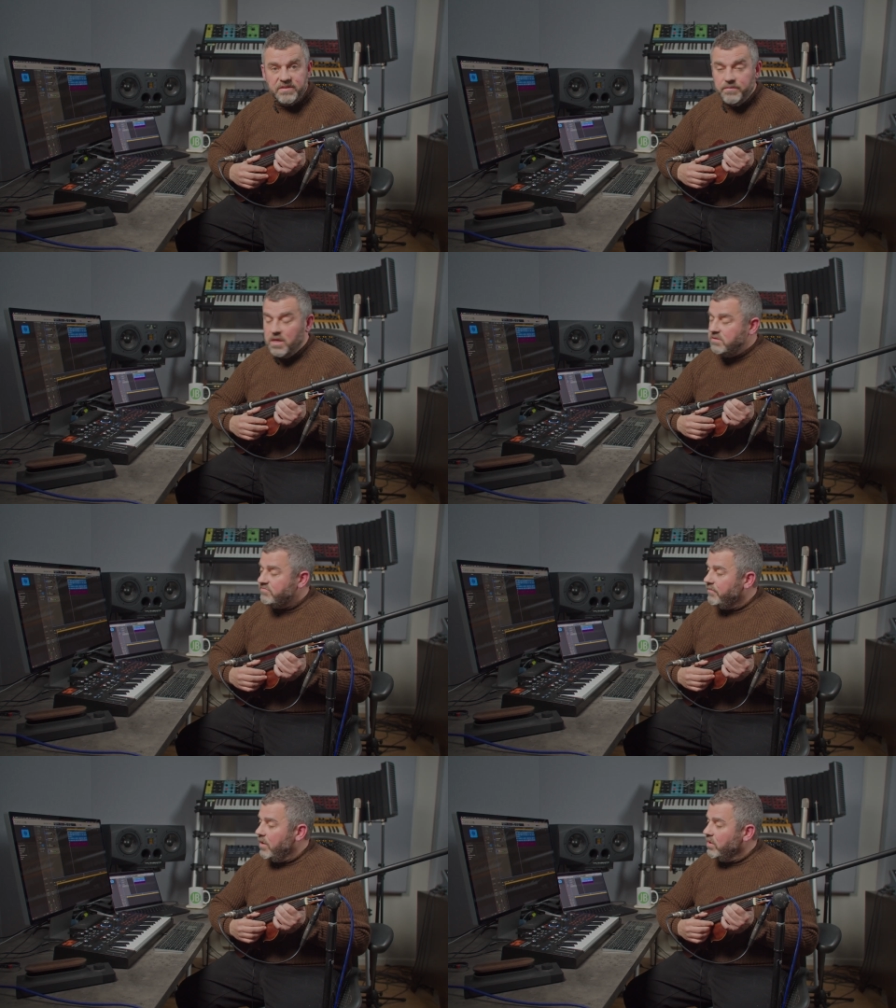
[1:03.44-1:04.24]
some notes
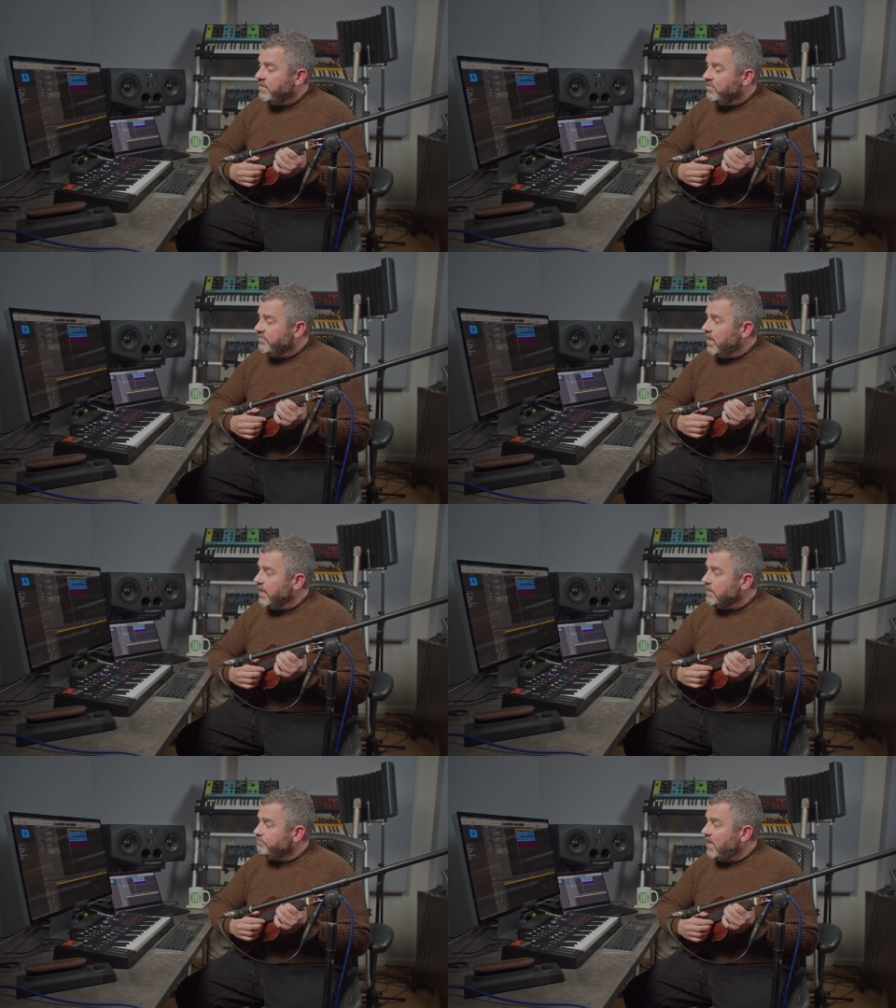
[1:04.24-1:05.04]
from my wonderful
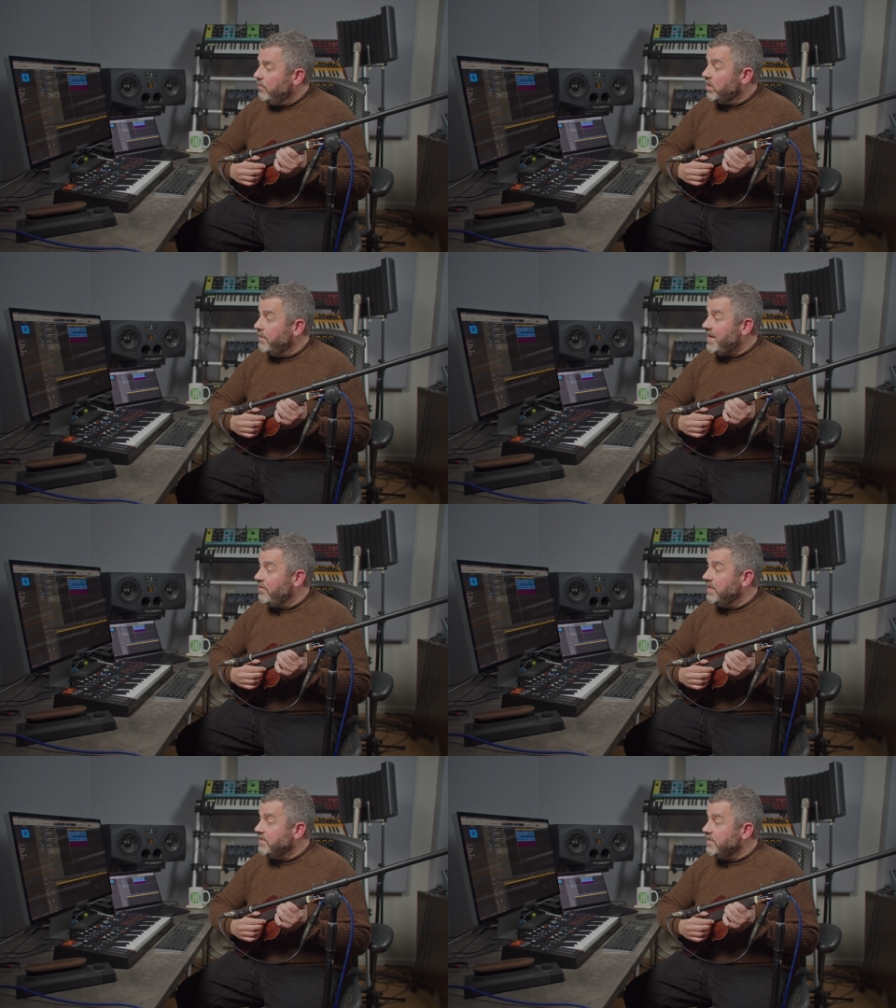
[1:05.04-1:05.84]
violin. And what I'm now
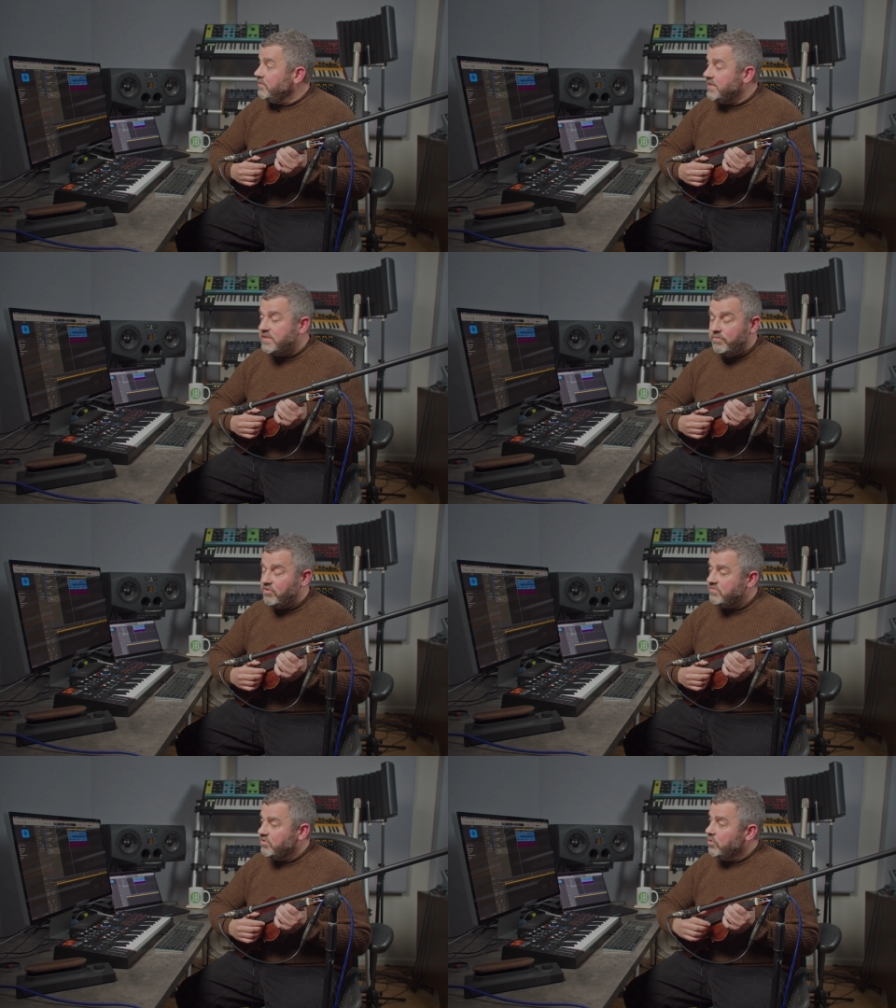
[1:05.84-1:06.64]
going to do is to
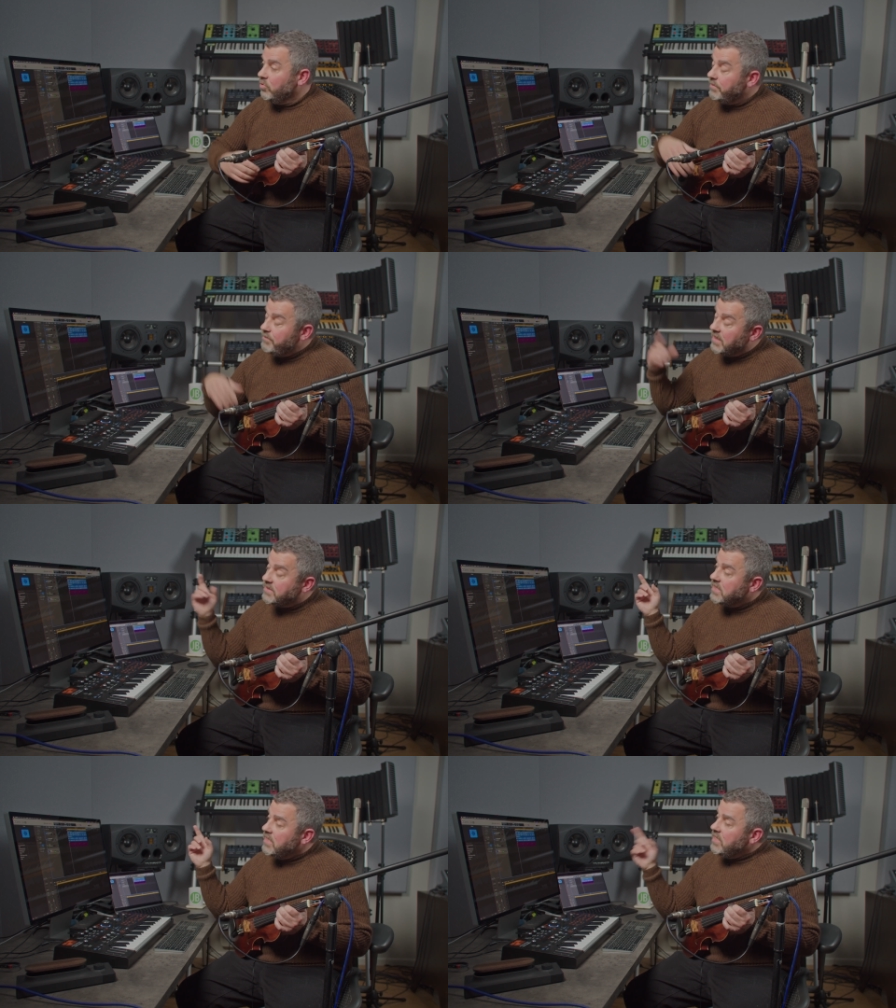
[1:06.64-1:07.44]
press record,
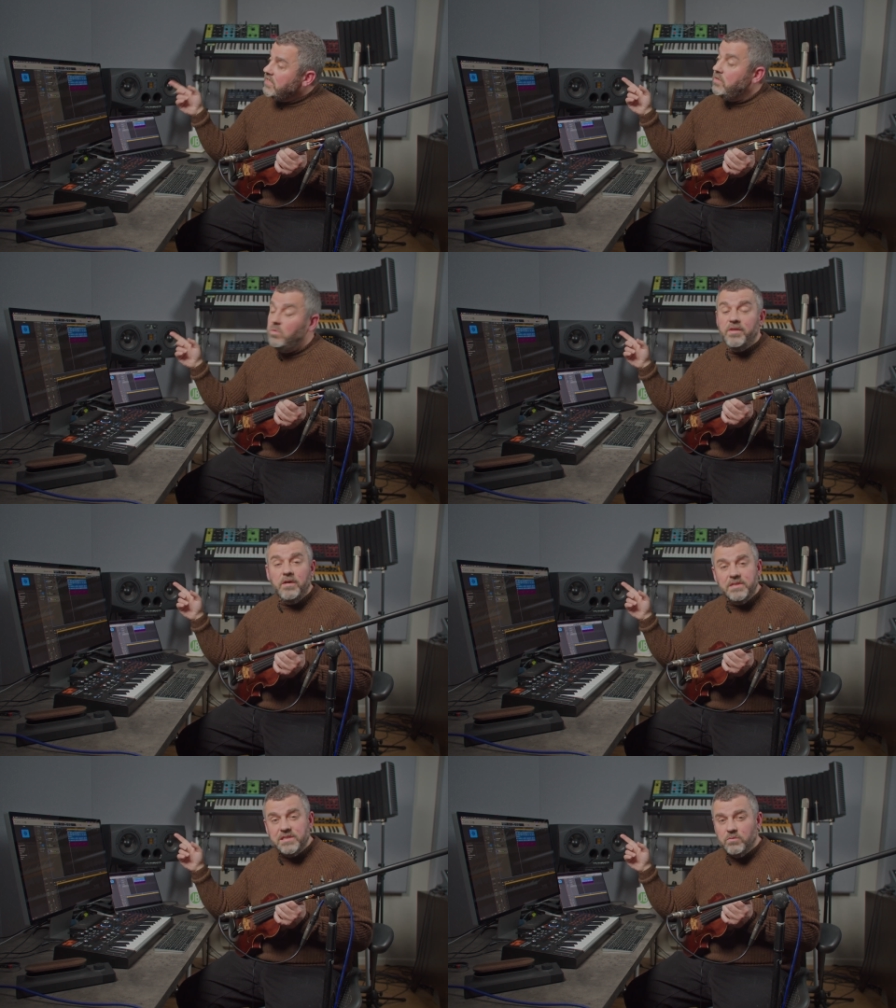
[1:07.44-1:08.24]
but you will
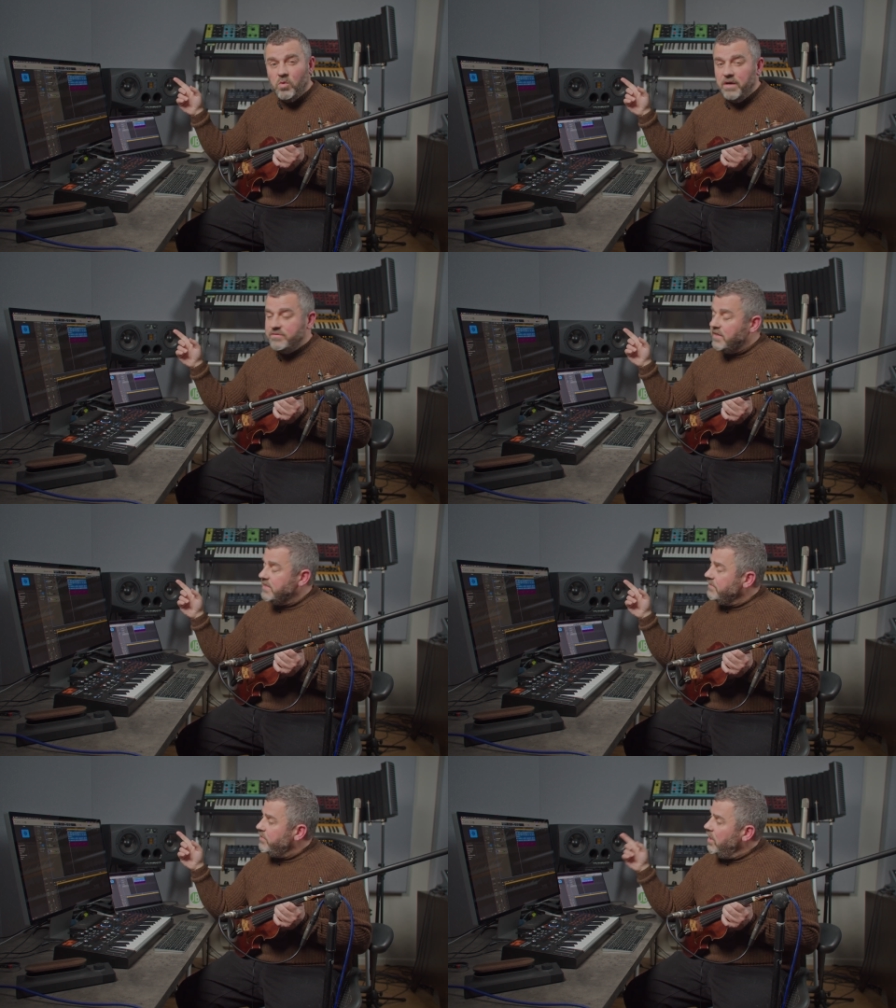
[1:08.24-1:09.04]
notice that what I've done
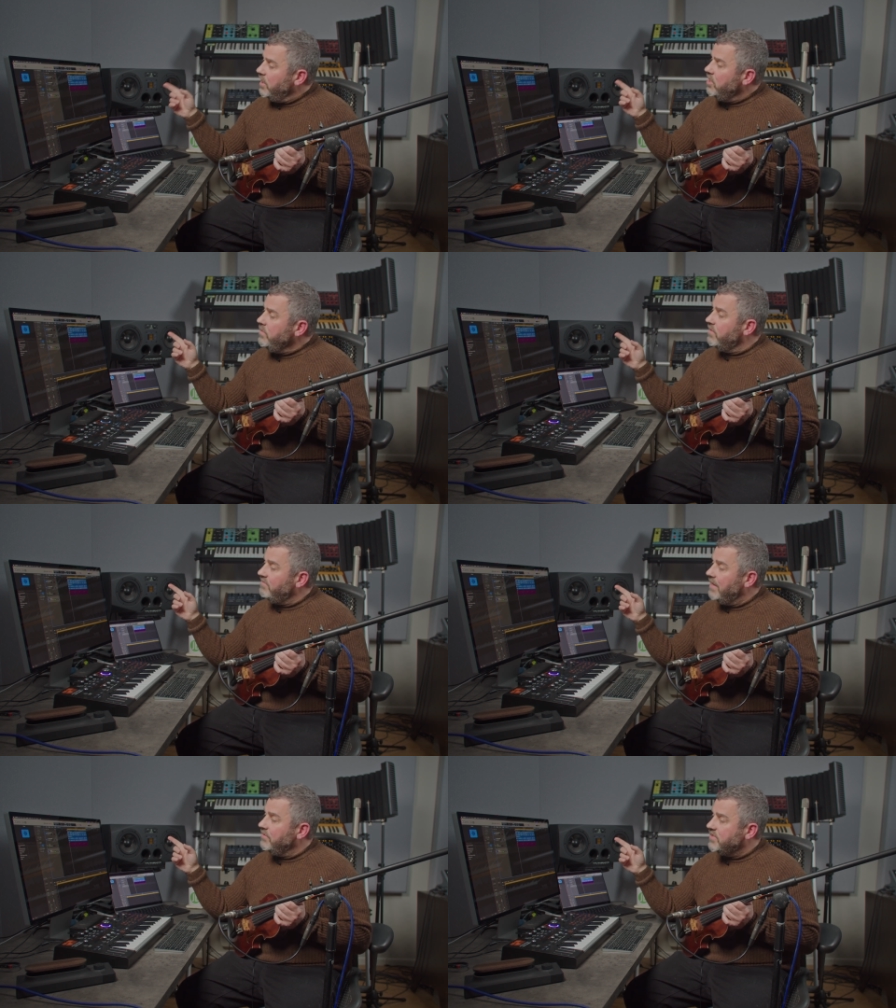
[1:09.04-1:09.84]
is to put a loop
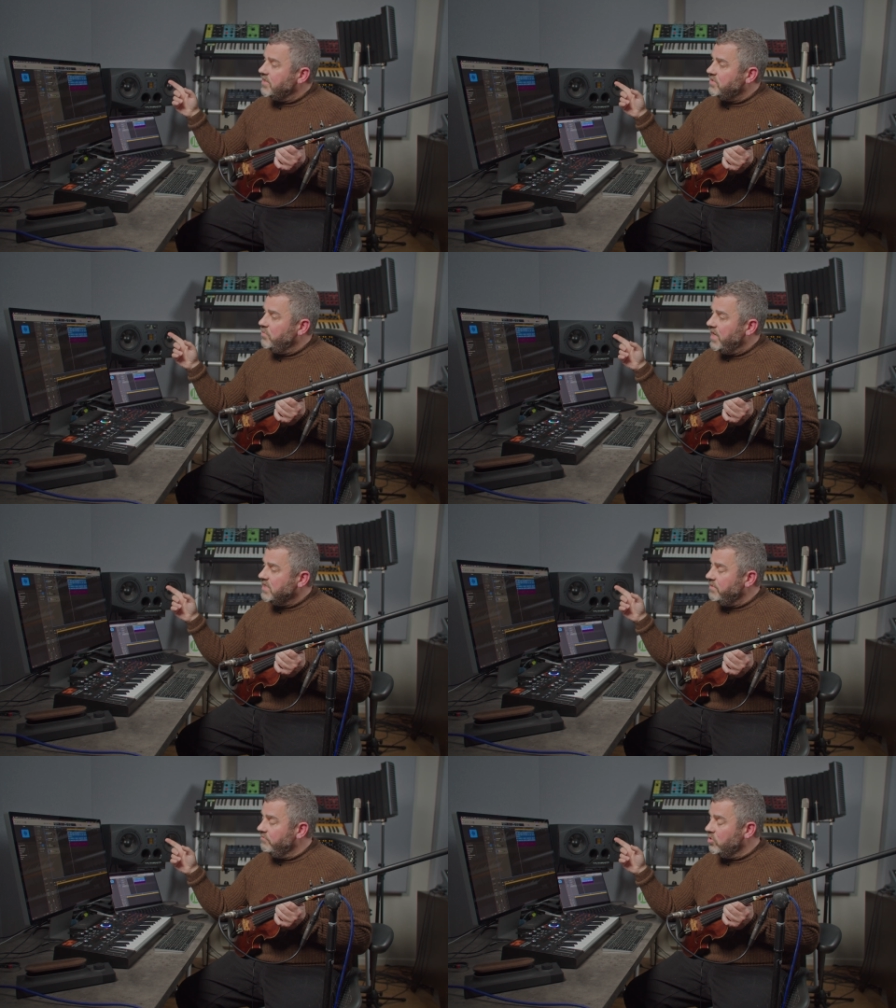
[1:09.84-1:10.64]
around the section we're going
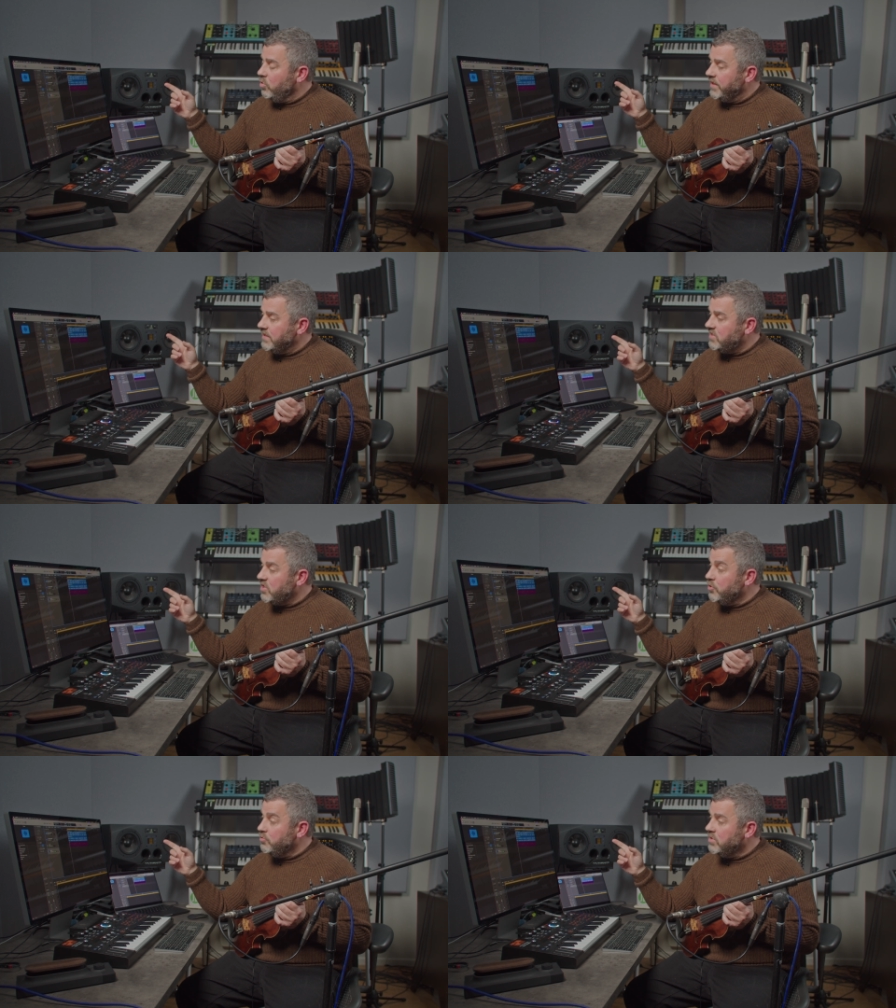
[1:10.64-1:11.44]
to be recording
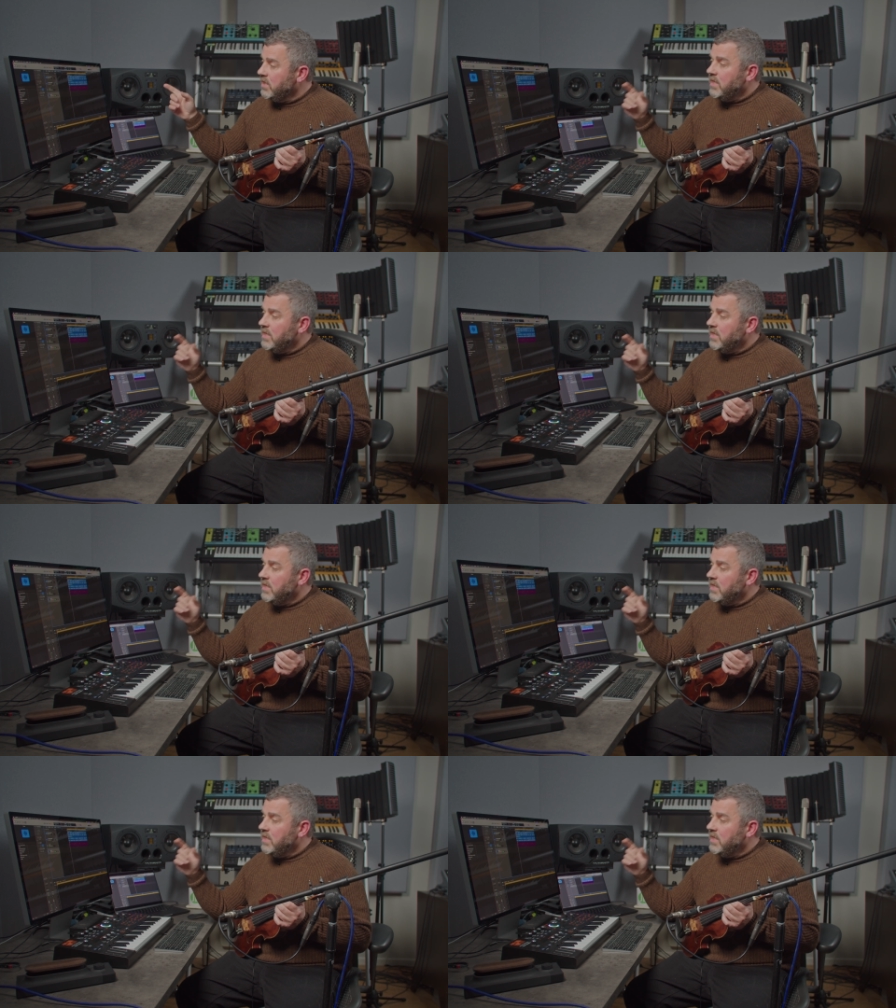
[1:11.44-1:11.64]
to,